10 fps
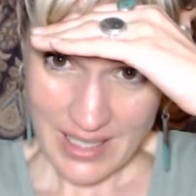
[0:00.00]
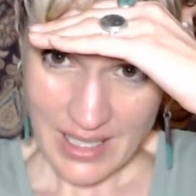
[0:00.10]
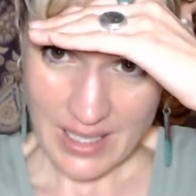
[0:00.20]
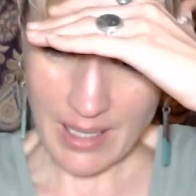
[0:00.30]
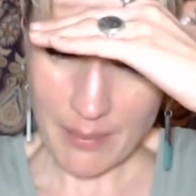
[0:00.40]

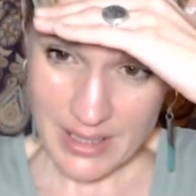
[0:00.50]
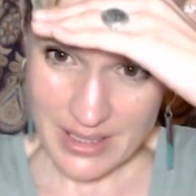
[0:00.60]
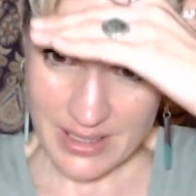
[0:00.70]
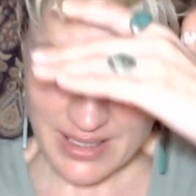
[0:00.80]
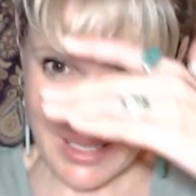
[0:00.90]
And let me just
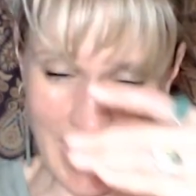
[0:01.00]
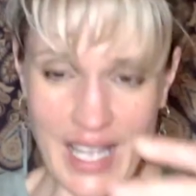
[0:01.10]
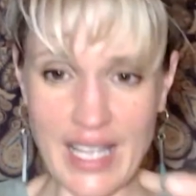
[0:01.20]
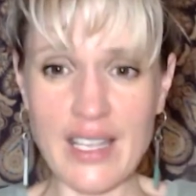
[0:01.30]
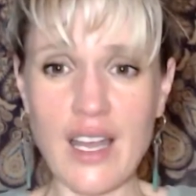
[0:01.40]

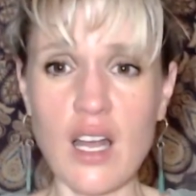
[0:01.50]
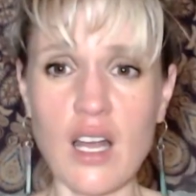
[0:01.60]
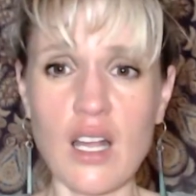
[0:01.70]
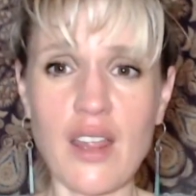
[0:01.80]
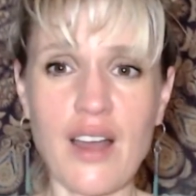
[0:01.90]
say
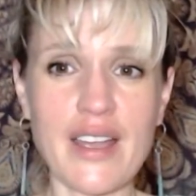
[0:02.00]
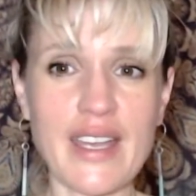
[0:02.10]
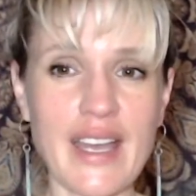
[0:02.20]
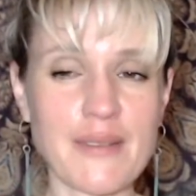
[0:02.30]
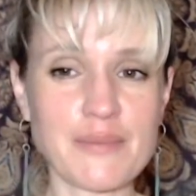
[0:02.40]
that I
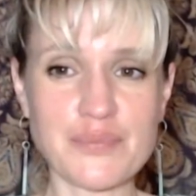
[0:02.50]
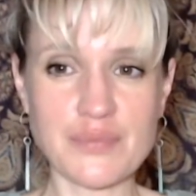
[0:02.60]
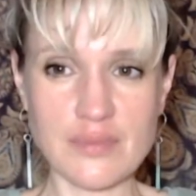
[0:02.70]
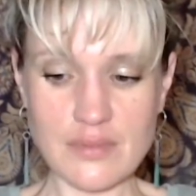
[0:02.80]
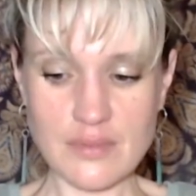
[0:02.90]
get
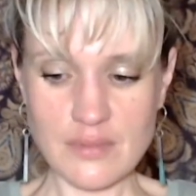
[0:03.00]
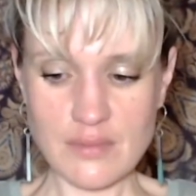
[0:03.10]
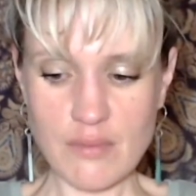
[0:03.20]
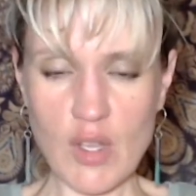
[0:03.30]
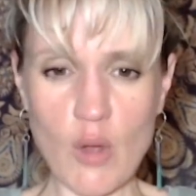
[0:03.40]

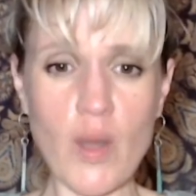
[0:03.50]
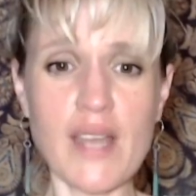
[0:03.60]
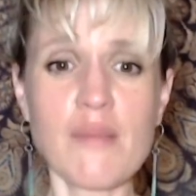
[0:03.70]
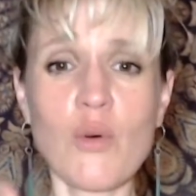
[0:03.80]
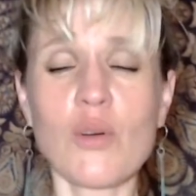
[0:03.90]
way
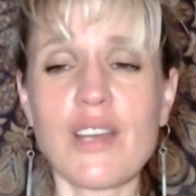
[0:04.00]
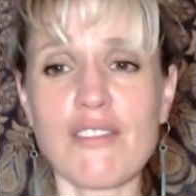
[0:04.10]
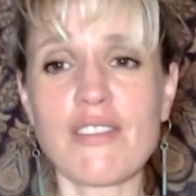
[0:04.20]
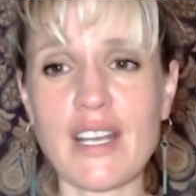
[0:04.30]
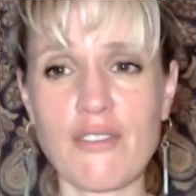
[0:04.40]
more
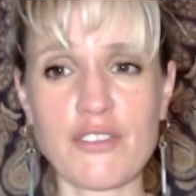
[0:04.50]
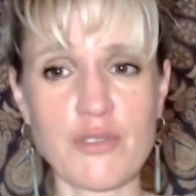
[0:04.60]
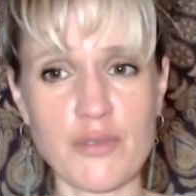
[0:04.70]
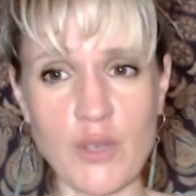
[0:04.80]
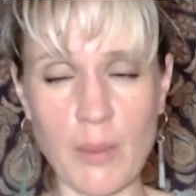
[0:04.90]
lovely
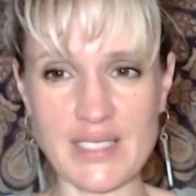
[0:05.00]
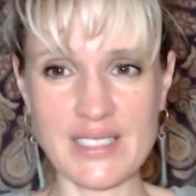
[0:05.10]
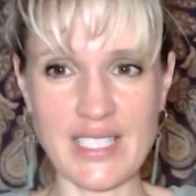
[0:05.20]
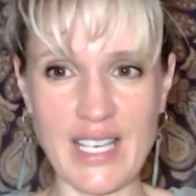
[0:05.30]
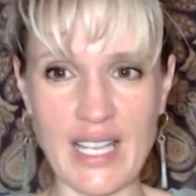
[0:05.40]
comments
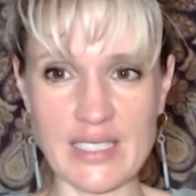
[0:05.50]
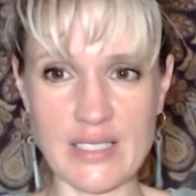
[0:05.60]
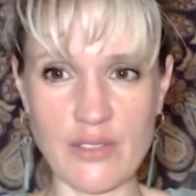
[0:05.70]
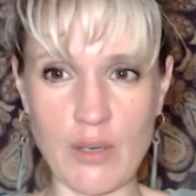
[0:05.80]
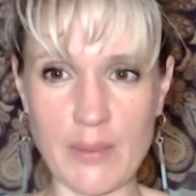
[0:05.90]
than
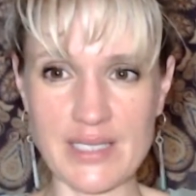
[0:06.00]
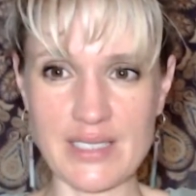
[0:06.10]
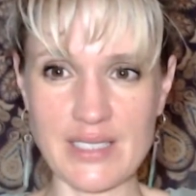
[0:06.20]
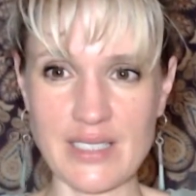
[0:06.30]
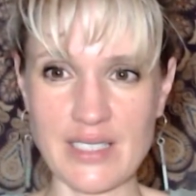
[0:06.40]
negative comments.
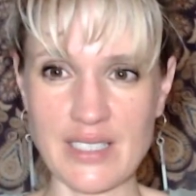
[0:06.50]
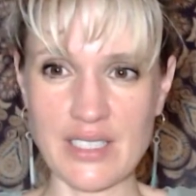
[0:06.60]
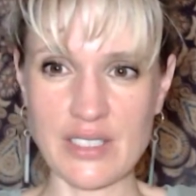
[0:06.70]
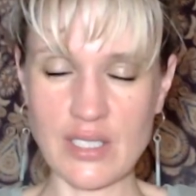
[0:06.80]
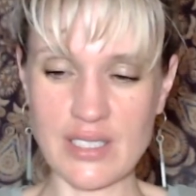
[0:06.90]

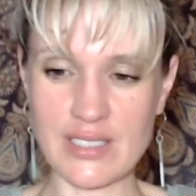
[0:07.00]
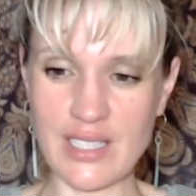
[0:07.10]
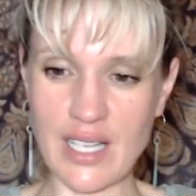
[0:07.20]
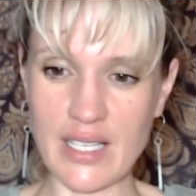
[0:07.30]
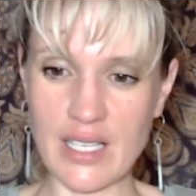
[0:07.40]
So it's
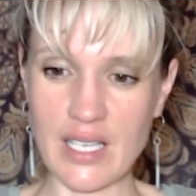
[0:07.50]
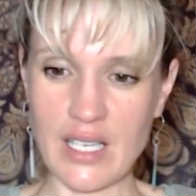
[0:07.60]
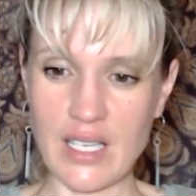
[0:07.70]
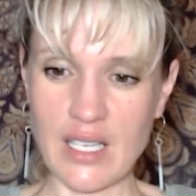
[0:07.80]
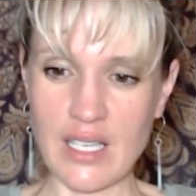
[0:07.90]
like
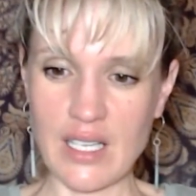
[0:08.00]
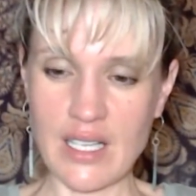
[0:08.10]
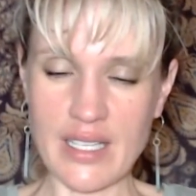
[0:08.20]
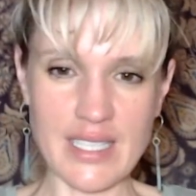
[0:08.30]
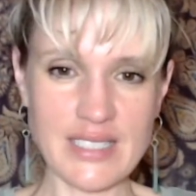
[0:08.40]

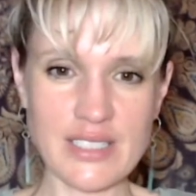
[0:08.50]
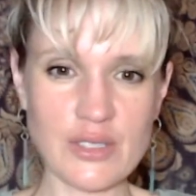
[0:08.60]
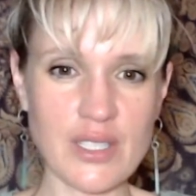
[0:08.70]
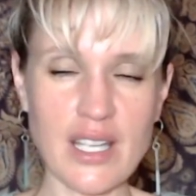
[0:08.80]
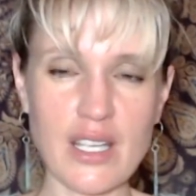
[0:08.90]
I listened to
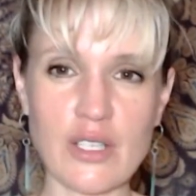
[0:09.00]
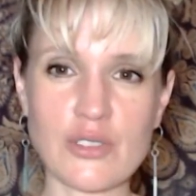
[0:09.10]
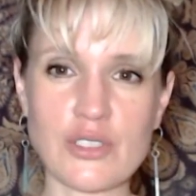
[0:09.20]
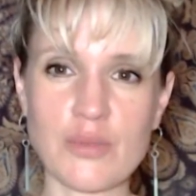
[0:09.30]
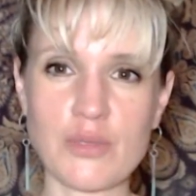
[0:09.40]
another
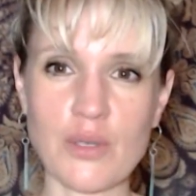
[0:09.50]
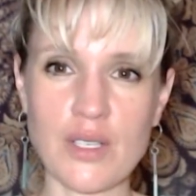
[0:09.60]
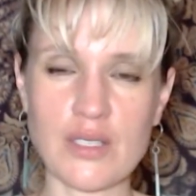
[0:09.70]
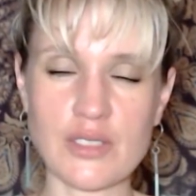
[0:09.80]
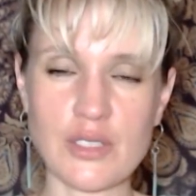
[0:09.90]

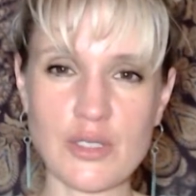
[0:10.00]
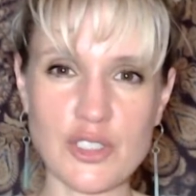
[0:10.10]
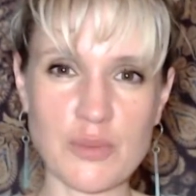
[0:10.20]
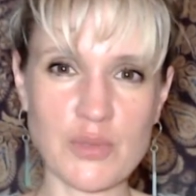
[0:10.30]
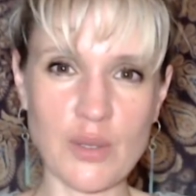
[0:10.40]

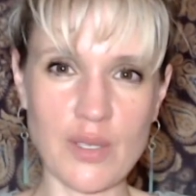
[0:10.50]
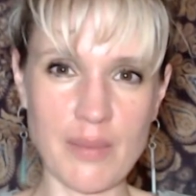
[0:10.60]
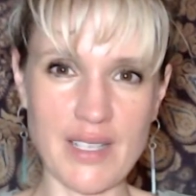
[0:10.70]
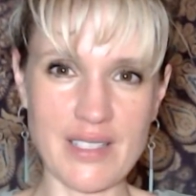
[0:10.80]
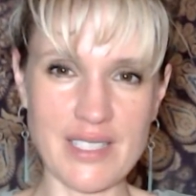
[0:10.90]
YouTuber talk
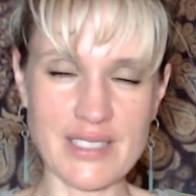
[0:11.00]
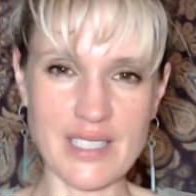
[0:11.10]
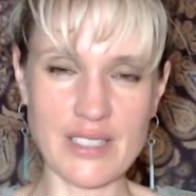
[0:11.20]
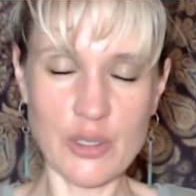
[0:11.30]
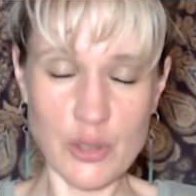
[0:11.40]
about this,
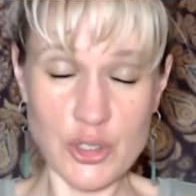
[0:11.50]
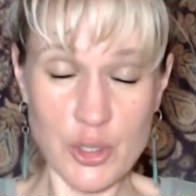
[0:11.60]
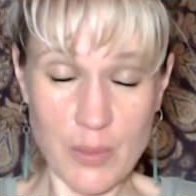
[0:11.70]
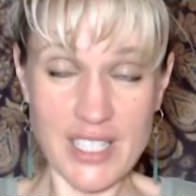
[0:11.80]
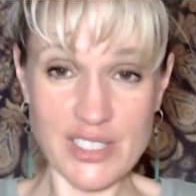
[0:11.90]

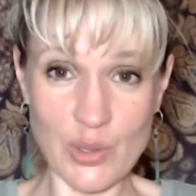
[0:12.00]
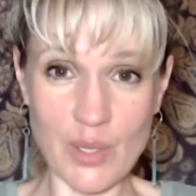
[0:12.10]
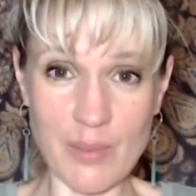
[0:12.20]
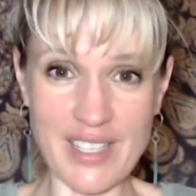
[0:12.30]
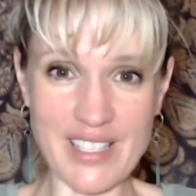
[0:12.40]

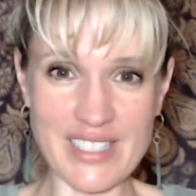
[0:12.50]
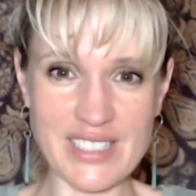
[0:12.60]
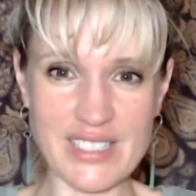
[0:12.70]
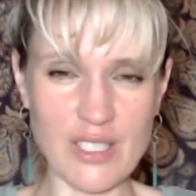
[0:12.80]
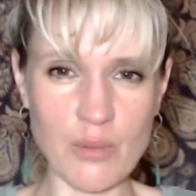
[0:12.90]

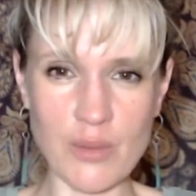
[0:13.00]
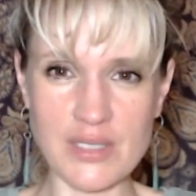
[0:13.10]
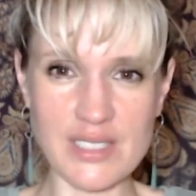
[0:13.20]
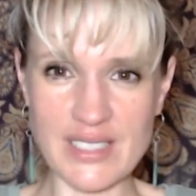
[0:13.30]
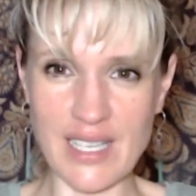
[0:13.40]
because I don't want
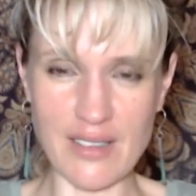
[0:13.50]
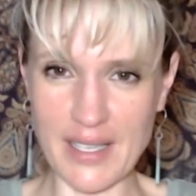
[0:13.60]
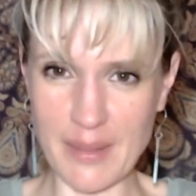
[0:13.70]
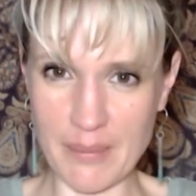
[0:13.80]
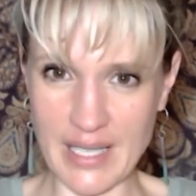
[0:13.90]
to sound like
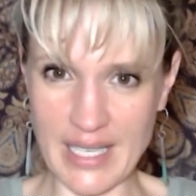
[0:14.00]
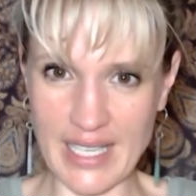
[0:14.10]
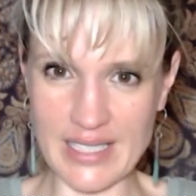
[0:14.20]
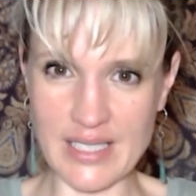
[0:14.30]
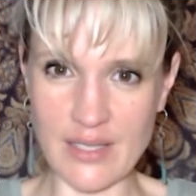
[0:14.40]
I'm being
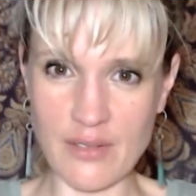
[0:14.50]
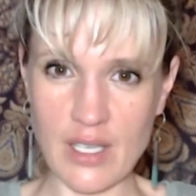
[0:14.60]
negative.